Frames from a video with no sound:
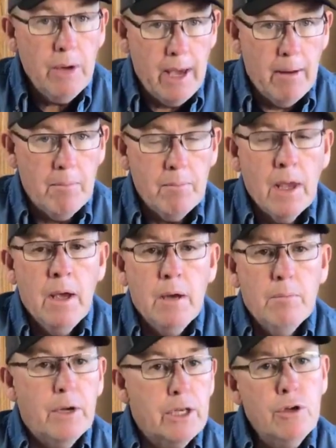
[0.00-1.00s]
to him.
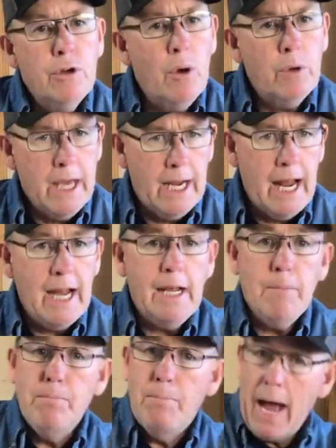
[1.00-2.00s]
But you don't get
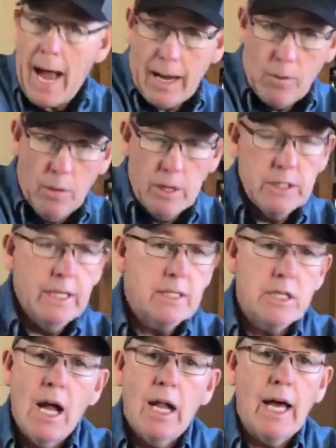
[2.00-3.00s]
any back
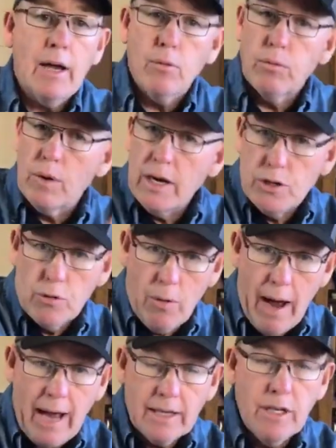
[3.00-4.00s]
ones. It's not like
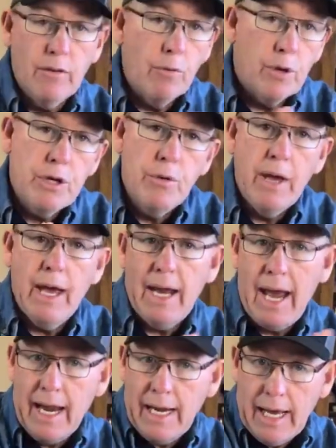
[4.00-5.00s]
retroactive where you
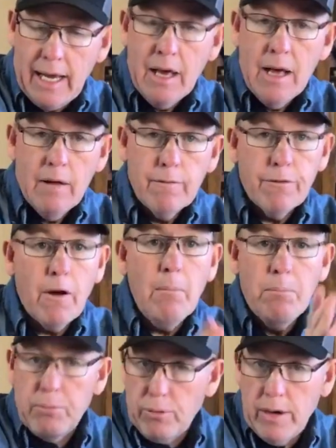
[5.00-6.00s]
get any
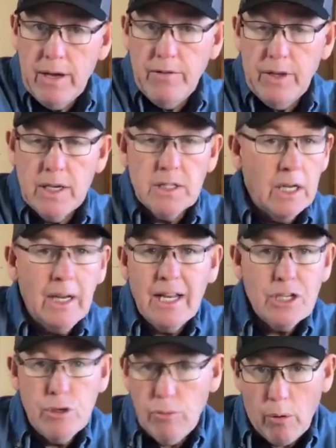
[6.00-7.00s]
from previous,
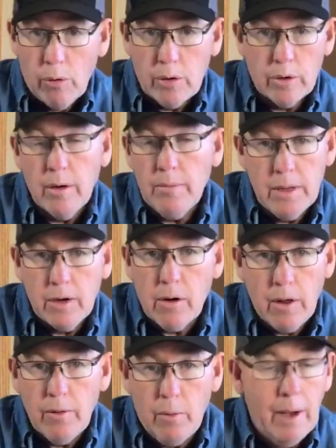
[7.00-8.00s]
unless you order them.
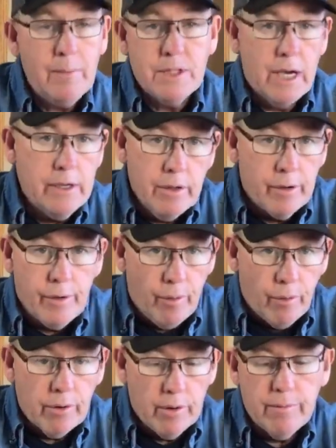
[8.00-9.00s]
They're on the website. You
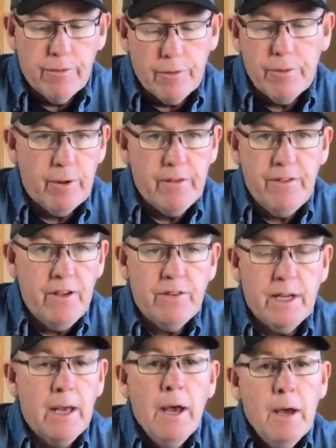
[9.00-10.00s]
can order them for three
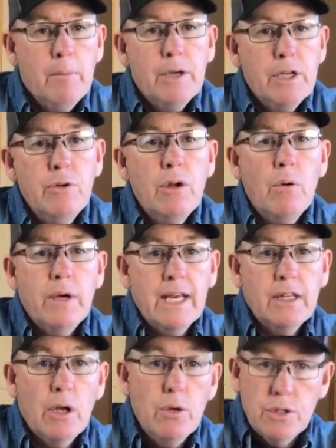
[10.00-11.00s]
fifty, but you
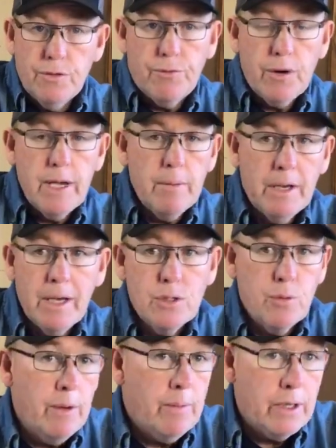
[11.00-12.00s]
don't get those free
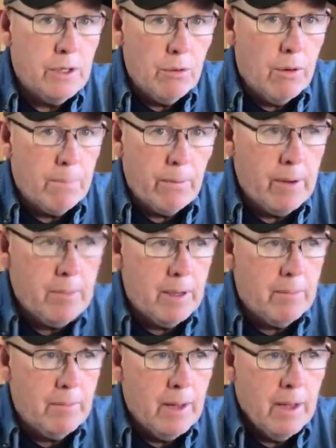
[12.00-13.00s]
because we've been doing
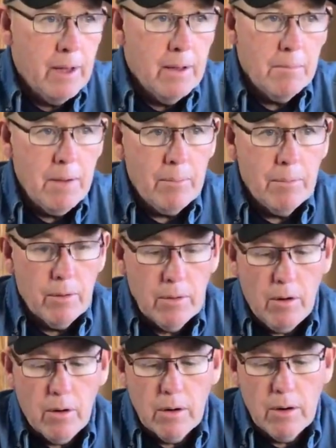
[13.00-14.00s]
premium
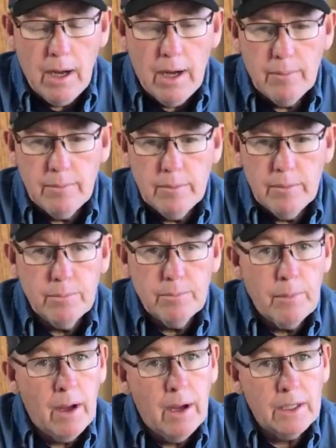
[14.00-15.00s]
member or uh,
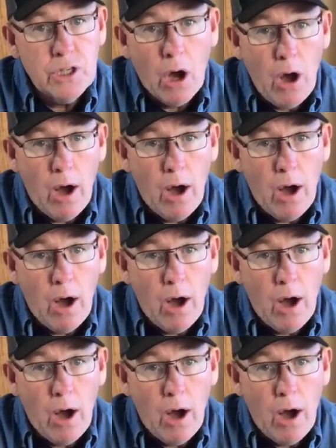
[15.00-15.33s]
uh,